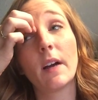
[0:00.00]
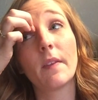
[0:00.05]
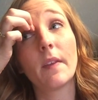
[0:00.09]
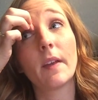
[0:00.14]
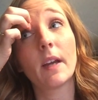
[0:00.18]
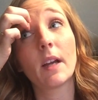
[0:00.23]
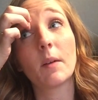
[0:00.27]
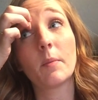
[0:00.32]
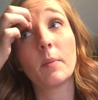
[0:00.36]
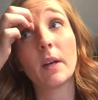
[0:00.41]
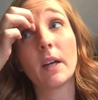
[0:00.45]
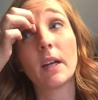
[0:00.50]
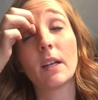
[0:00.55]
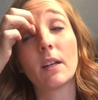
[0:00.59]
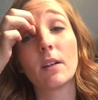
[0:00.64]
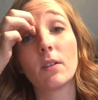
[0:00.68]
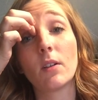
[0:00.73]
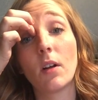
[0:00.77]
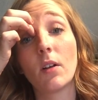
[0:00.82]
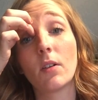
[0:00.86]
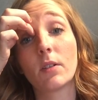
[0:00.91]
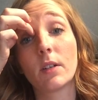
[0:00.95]
I think I paid
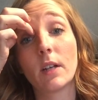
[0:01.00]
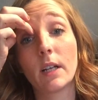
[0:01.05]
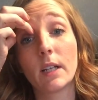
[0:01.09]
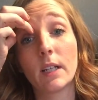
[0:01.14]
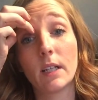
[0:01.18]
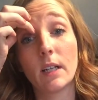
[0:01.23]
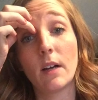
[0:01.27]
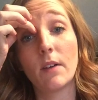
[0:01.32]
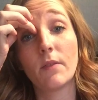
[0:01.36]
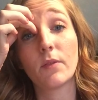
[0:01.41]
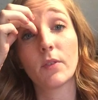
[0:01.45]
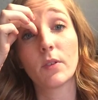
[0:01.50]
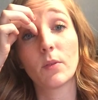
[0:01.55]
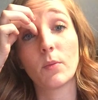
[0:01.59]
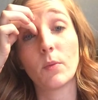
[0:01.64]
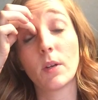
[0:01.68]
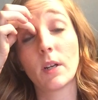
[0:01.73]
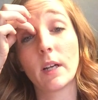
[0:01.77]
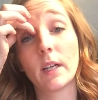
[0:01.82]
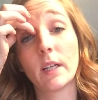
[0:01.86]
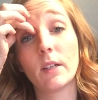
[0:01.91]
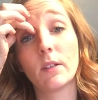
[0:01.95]
$1.99 for the
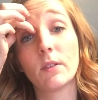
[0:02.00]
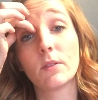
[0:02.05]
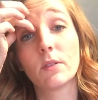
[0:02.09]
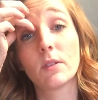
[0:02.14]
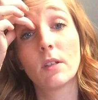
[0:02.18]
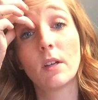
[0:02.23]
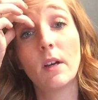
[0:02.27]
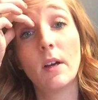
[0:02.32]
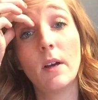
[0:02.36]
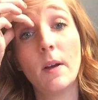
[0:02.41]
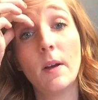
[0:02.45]
one I use.